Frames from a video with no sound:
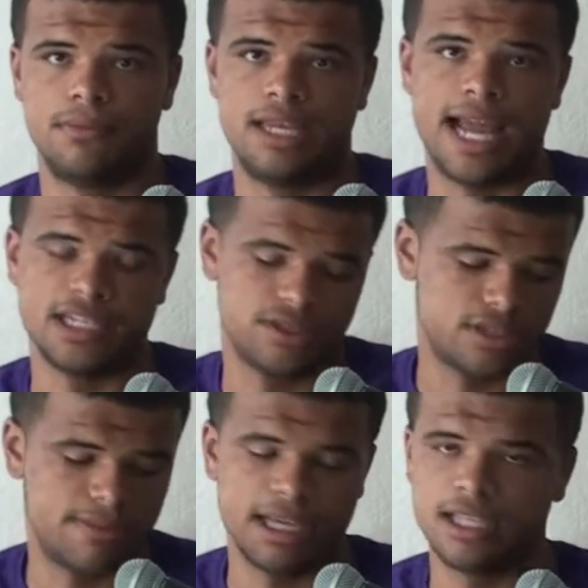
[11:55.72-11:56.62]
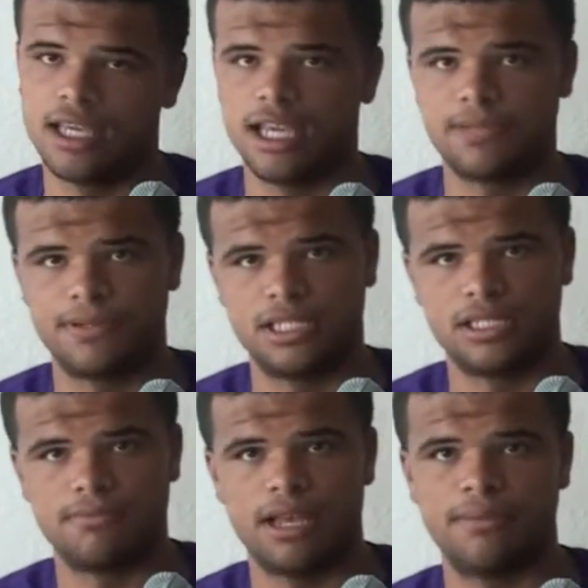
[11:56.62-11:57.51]
The Nationals can make the case
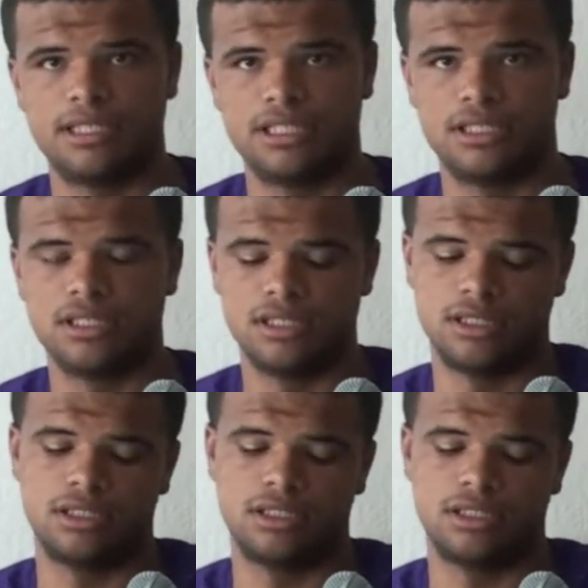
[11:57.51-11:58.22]
position by position.